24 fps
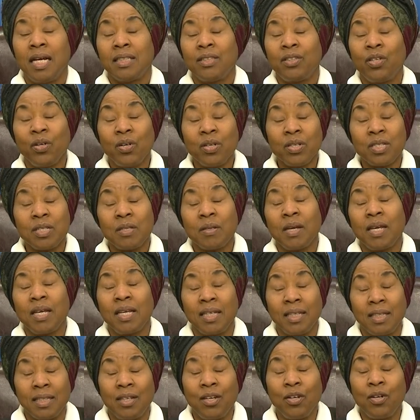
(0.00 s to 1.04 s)
Those,
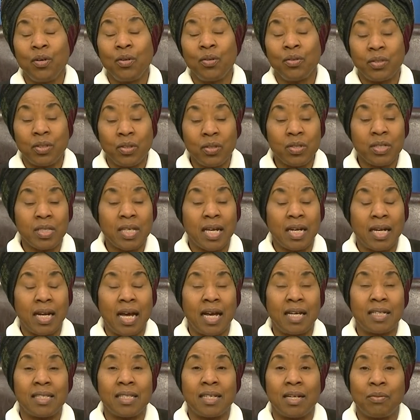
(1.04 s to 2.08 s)
you know, those that
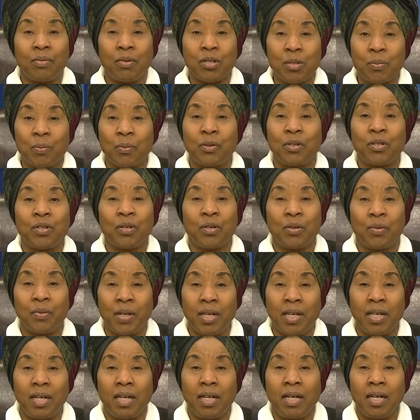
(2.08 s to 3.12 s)
has uh,
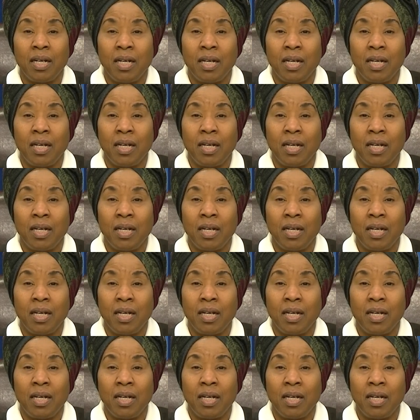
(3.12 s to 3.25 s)
respiratory